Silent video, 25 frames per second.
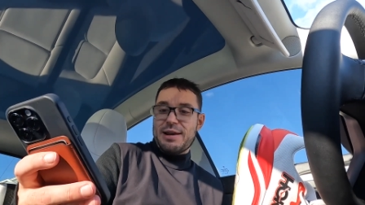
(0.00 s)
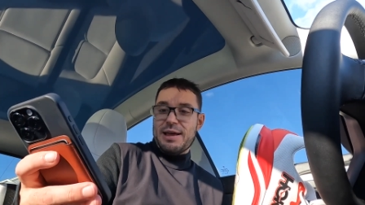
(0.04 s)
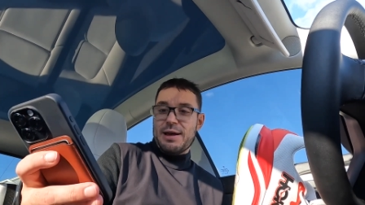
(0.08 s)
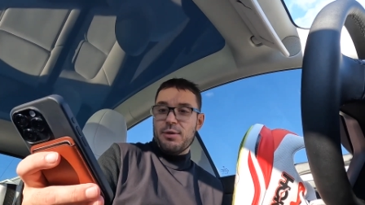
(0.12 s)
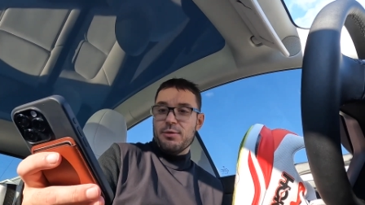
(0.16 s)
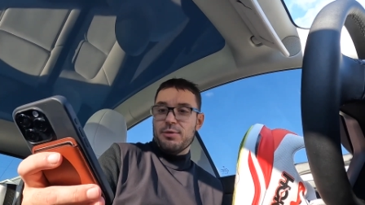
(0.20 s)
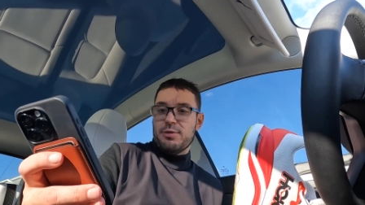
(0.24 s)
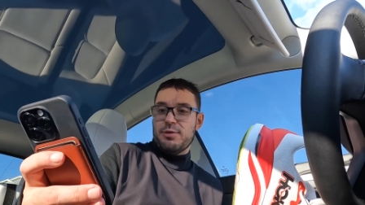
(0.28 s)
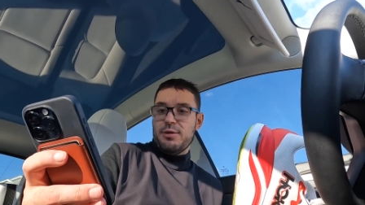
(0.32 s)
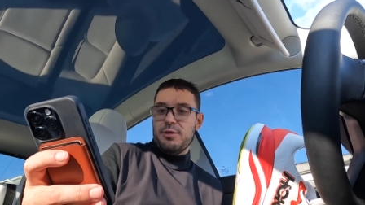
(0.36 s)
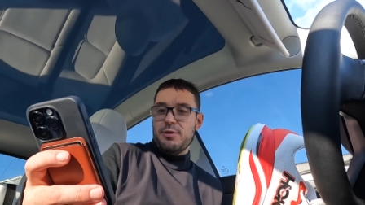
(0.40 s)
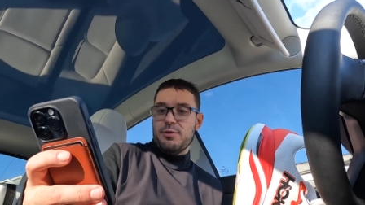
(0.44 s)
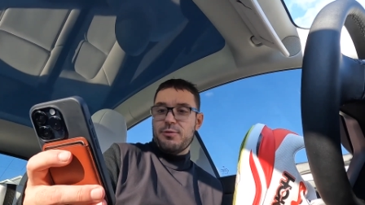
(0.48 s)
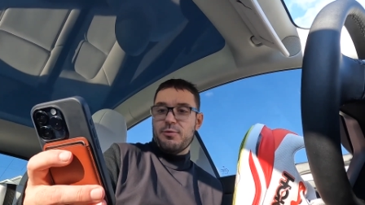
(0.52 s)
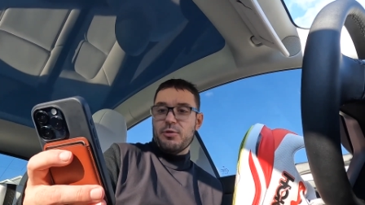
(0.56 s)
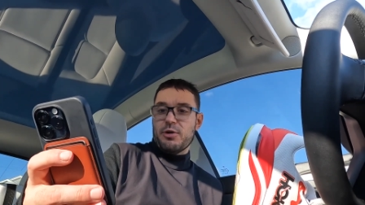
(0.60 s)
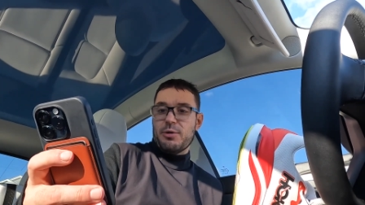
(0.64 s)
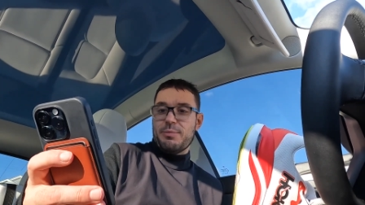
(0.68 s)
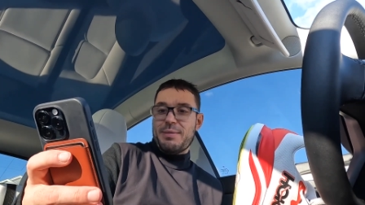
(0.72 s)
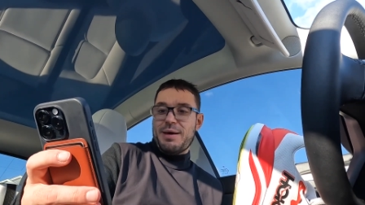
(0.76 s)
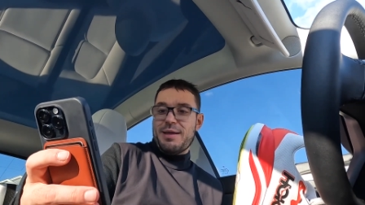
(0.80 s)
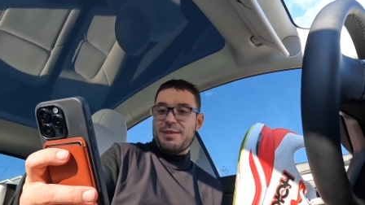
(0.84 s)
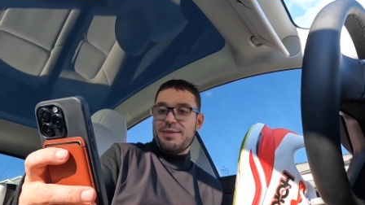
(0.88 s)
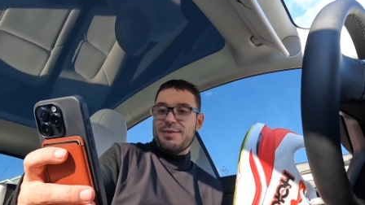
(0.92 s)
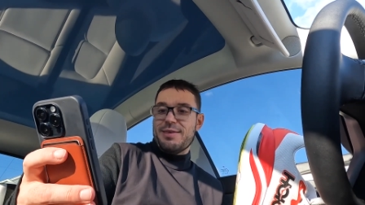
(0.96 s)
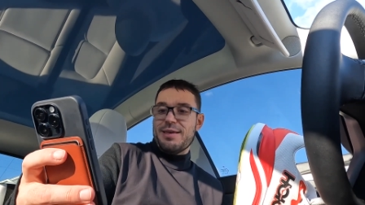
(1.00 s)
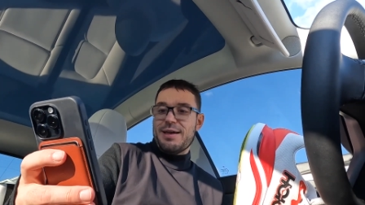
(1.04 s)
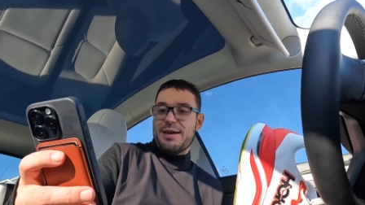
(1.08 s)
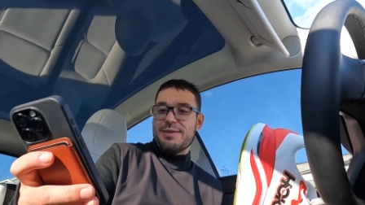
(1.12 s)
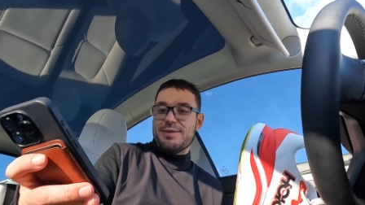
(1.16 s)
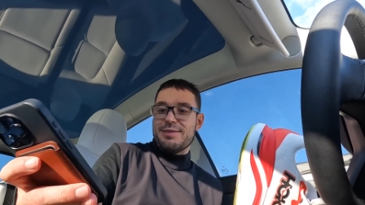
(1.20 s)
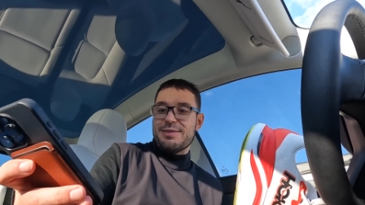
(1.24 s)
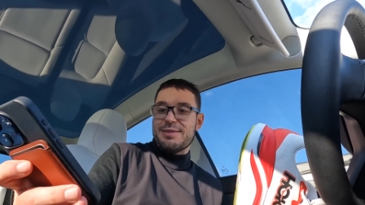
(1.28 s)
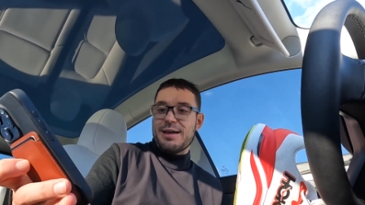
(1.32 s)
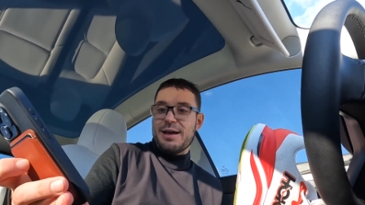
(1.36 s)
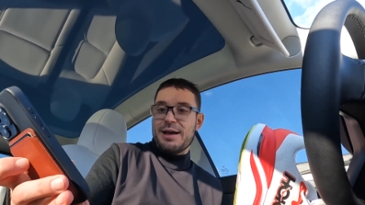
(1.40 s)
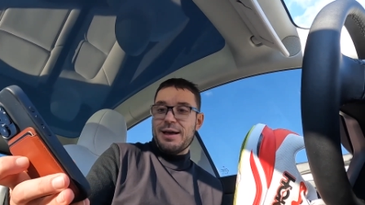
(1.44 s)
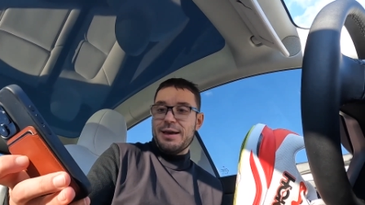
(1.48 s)
ounces for a men's
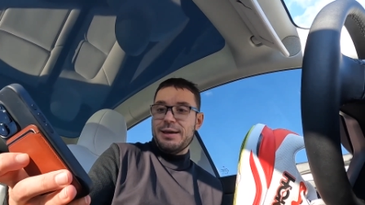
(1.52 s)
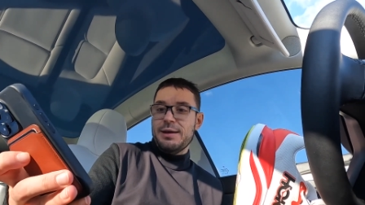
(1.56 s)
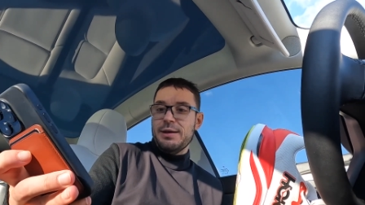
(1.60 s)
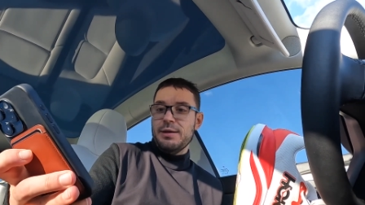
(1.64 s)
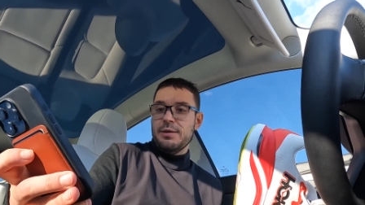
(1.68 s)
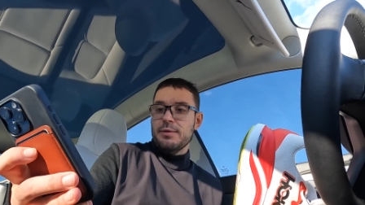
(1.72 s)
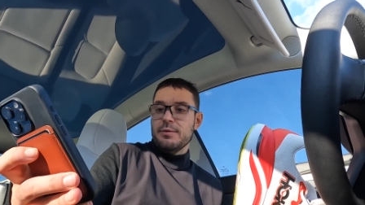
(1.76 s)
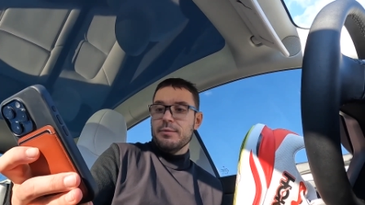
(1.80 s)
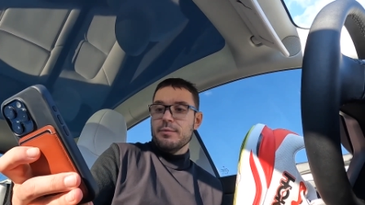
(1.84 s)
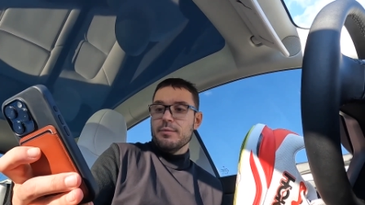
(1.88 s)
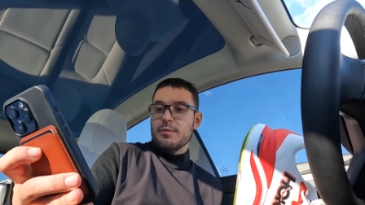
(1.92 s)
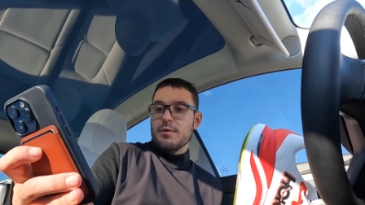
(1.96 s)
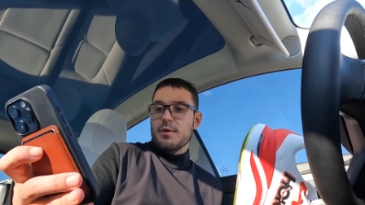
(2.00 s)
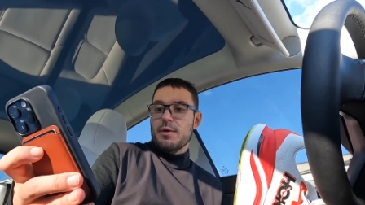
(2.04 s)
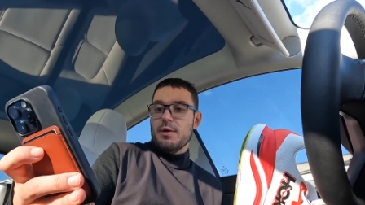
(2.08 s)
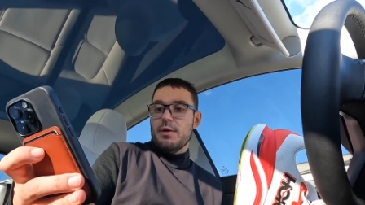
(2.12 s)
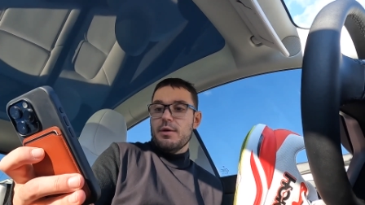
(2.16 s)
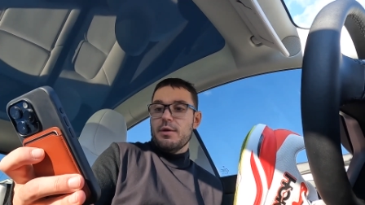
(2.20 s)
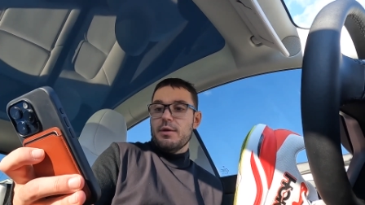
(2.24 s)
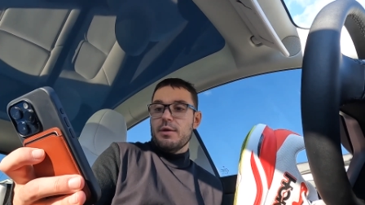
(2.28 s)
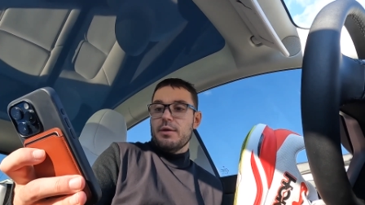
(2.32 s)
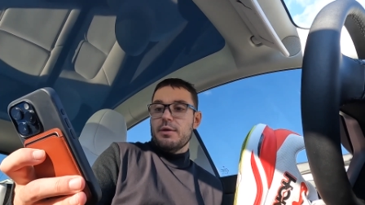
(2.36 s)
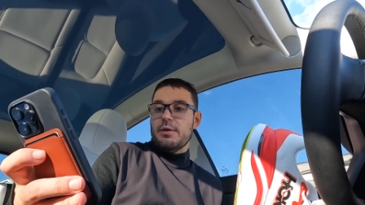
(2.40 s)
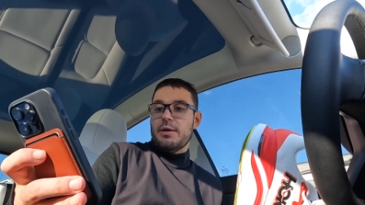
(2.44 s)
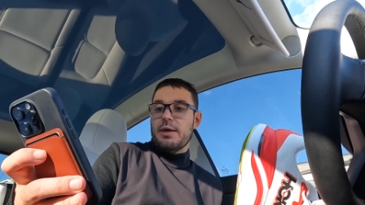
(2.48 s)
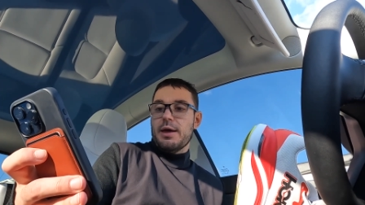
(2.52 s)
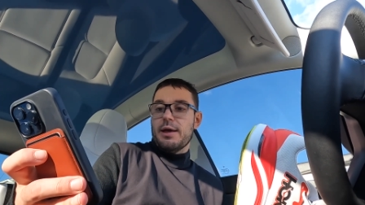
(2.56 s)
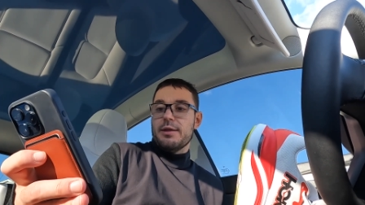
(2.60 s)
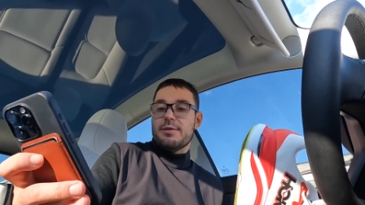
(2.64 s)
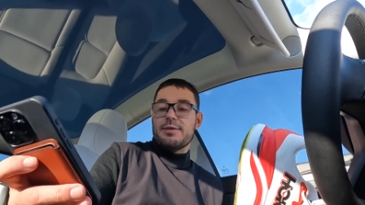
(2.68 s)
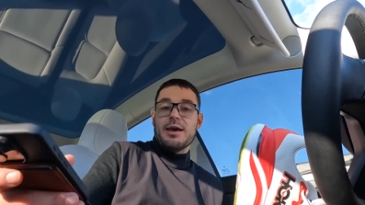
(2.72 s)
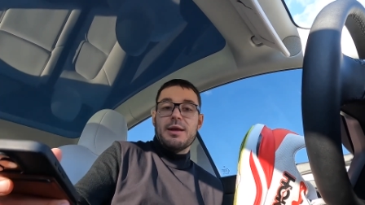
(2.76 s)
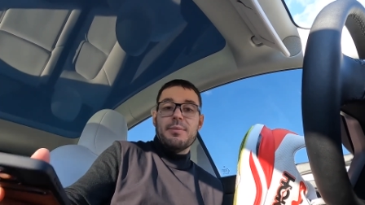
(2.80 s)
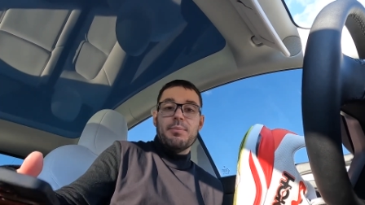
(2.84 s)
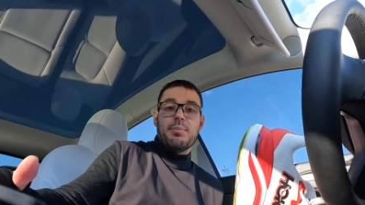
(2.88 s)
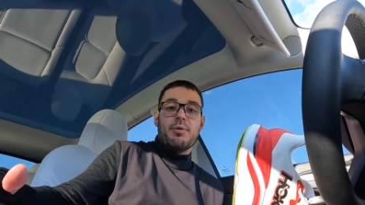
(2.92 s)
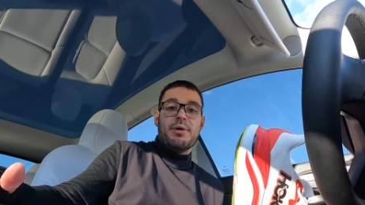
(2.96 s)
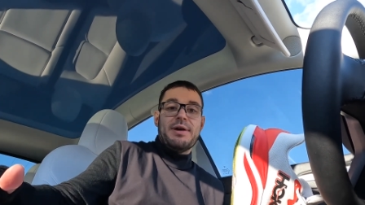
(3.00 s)
size 9. Yeah,
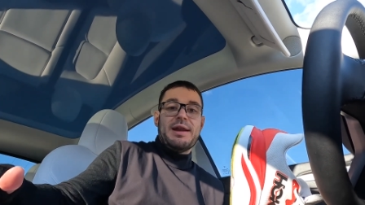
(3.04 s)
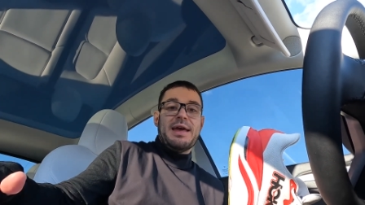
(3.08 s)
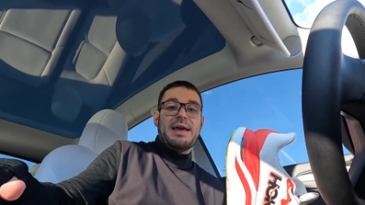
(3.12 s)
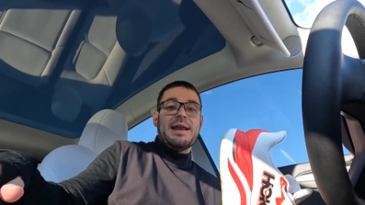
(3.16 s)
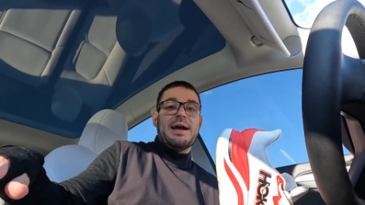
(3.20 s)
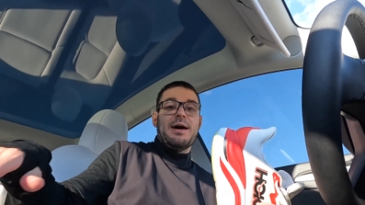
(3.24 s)
10.8